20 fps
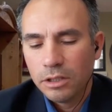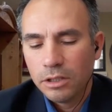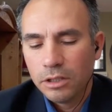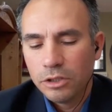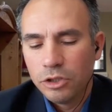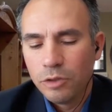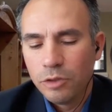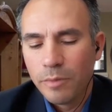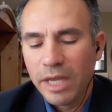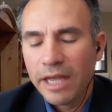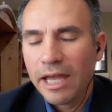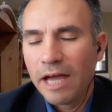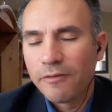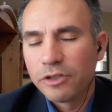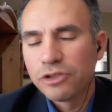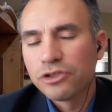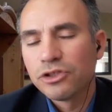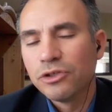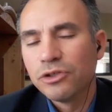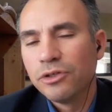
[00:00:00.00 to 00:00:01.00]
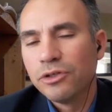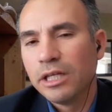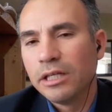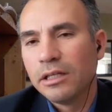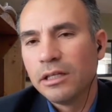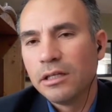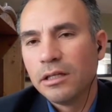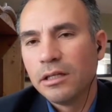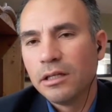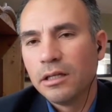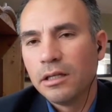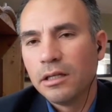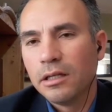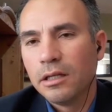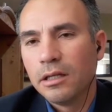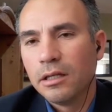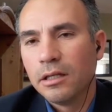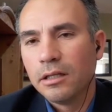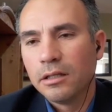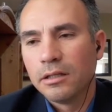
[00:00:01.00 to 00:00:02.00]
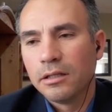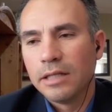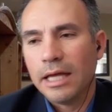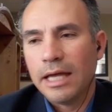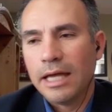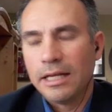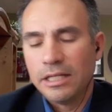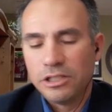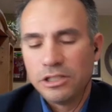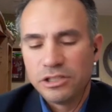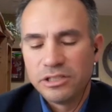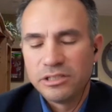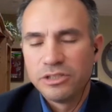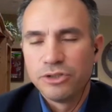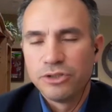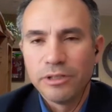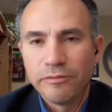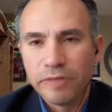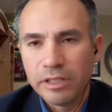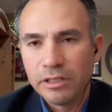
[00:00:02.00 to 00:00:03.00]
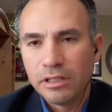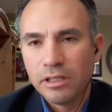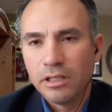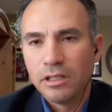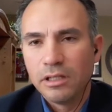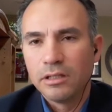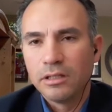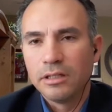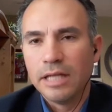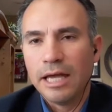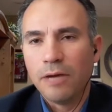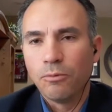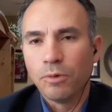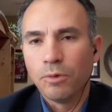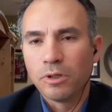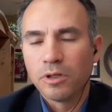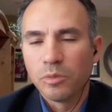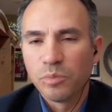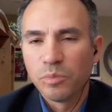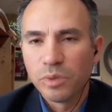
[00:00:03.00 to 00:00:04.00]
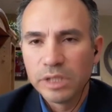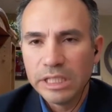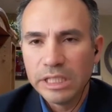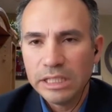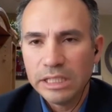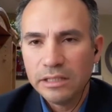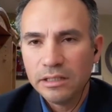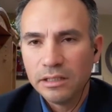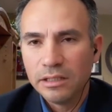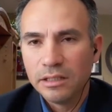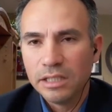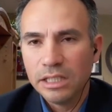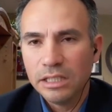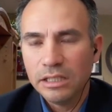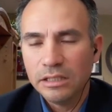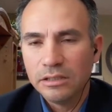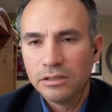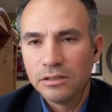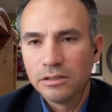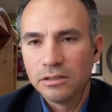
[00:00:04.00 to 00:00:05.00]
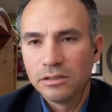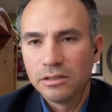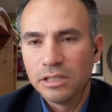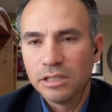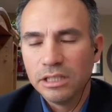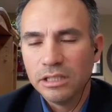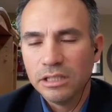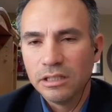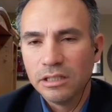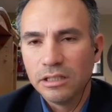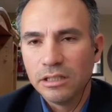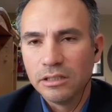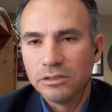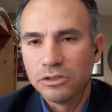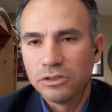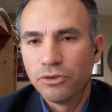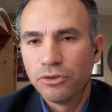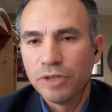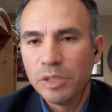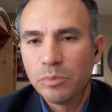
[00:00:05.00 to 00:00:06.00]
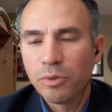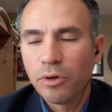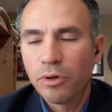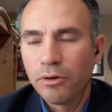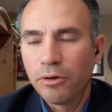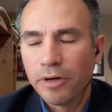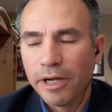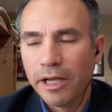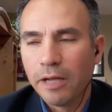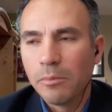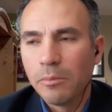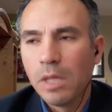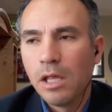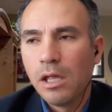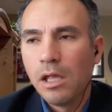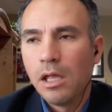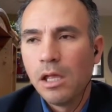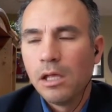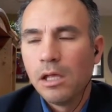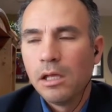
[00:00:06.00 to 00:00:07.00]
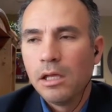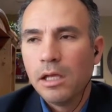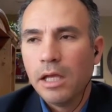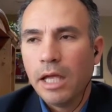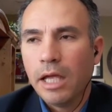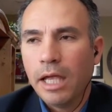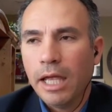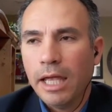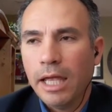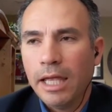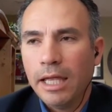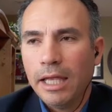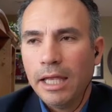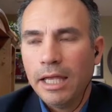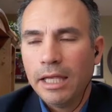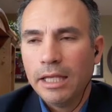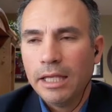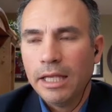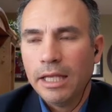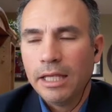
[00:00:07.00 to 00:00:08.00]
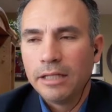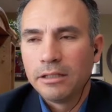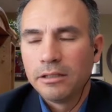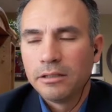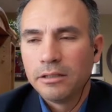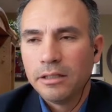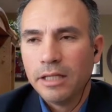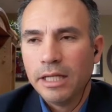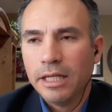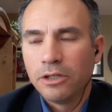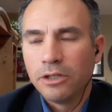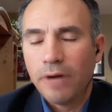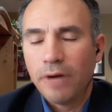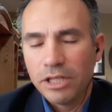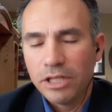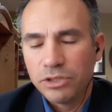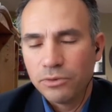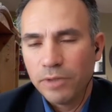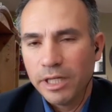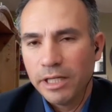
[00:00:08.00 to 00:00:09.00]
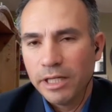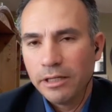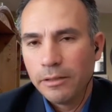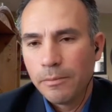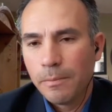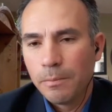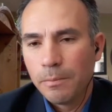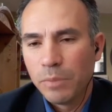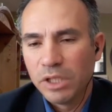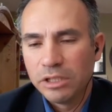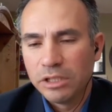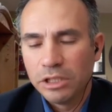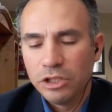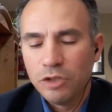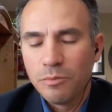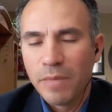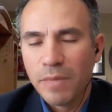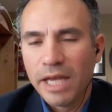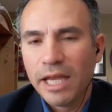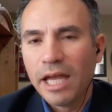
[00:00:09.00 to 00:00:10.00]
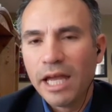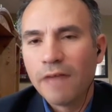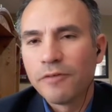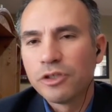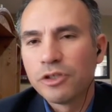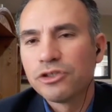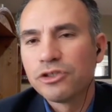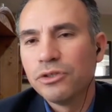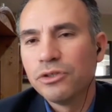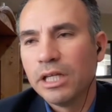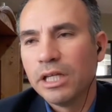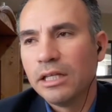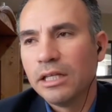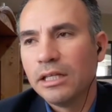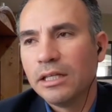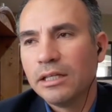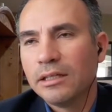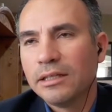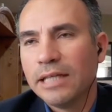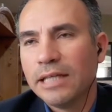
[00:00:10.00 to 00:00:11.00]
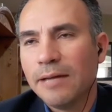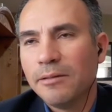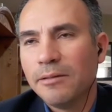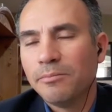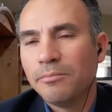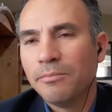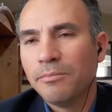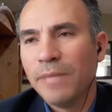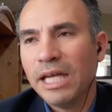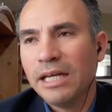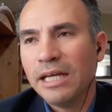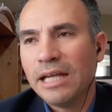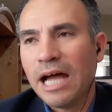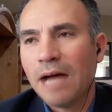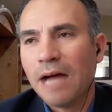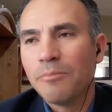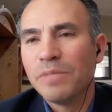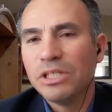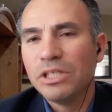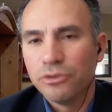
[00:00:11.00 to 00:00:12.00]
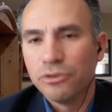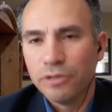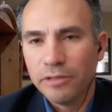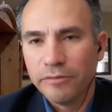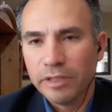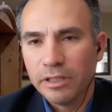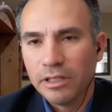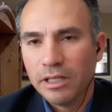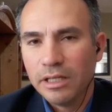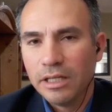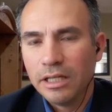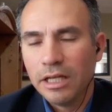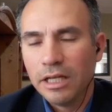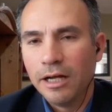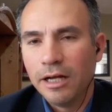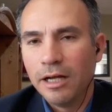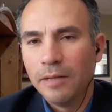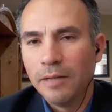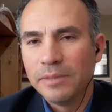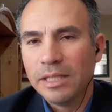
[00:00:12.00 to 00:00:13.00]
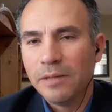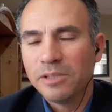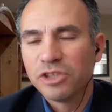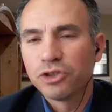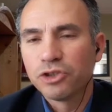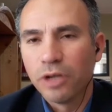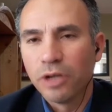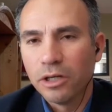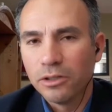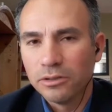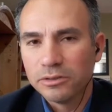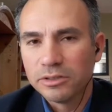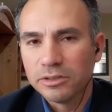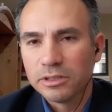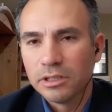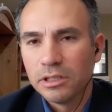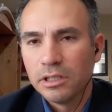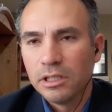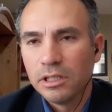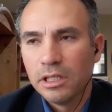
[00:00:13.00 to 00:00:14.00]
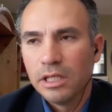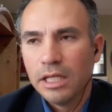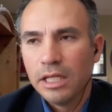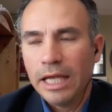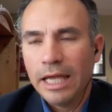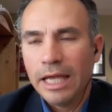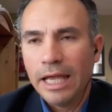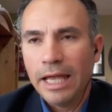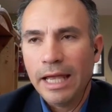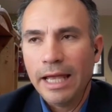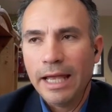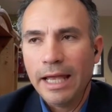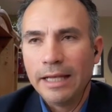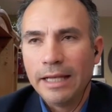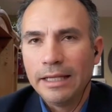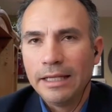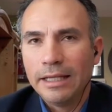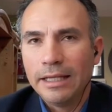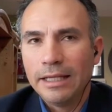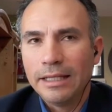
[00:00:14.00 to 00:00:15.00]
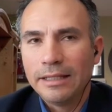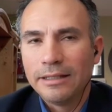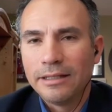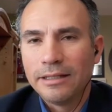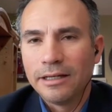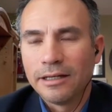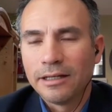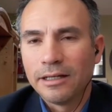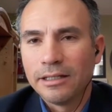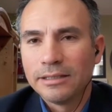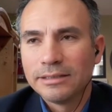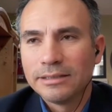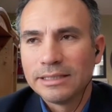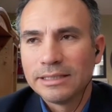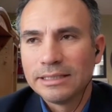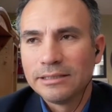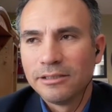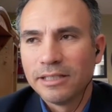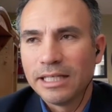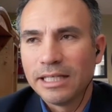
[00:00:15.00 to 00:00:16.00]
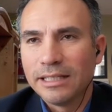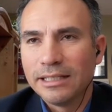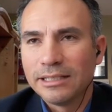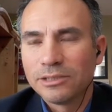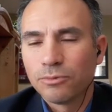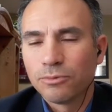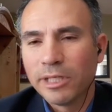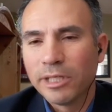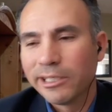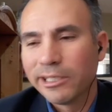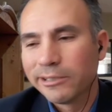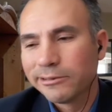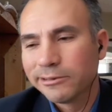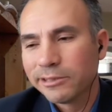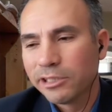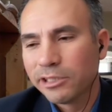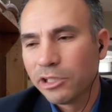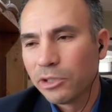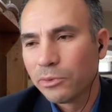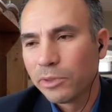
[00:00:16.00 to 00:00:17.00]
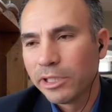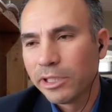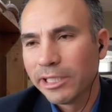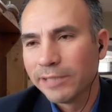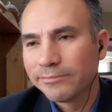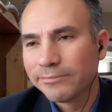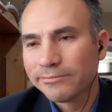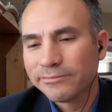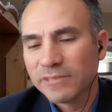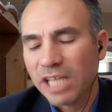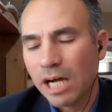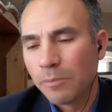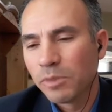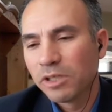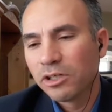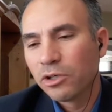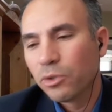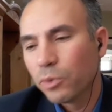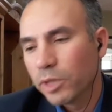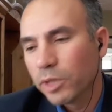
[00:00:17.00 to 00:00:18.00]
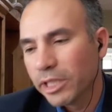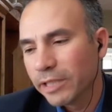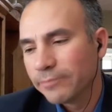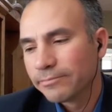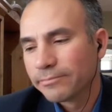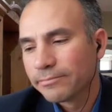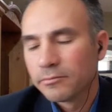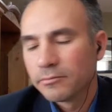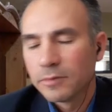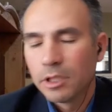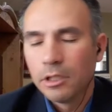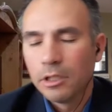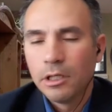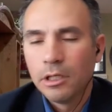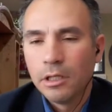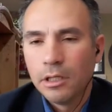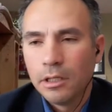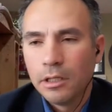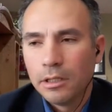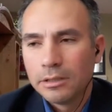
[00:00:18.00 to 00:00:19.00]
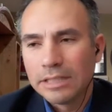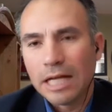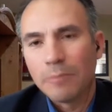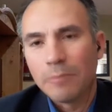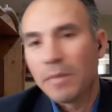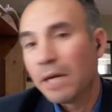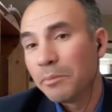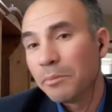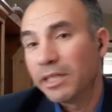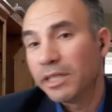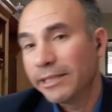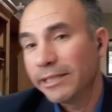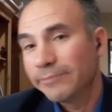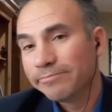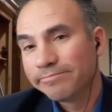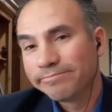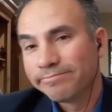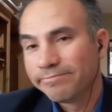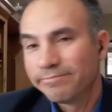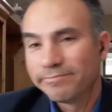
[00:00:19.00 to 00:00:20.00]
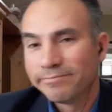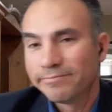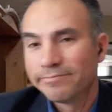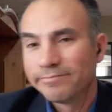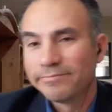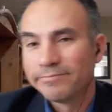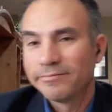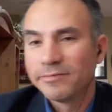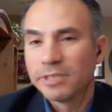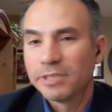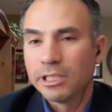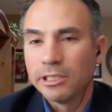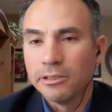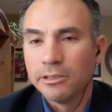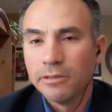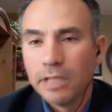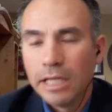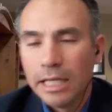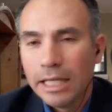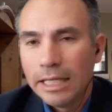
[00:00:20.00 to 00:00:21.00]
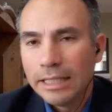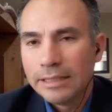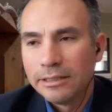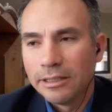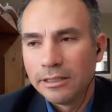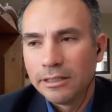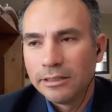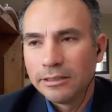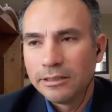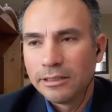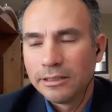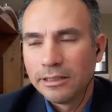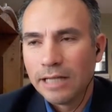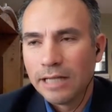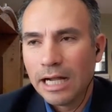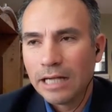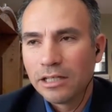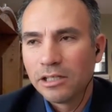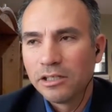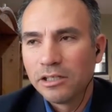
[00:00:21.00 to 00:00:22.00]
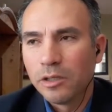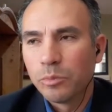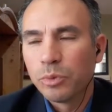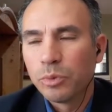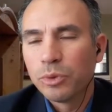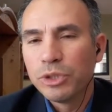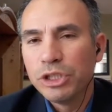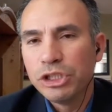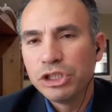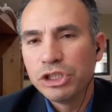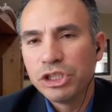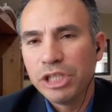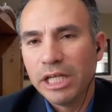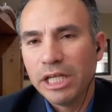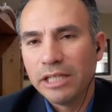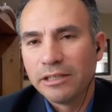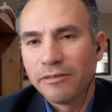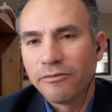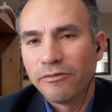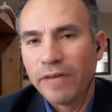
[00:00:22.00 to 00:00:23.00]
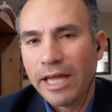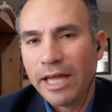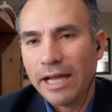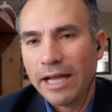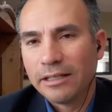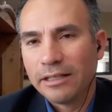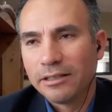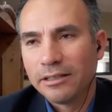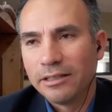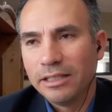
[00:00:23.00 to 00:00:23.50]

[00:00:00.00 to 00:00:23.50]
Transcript: you may have a student that is driven, that will complete the degree program and graduate. But then you may have a student that may not be driven, that struggles, and they're going to look at this, well, you know what? I'm going to quit. Not my money. So they're not going to appreciate the fact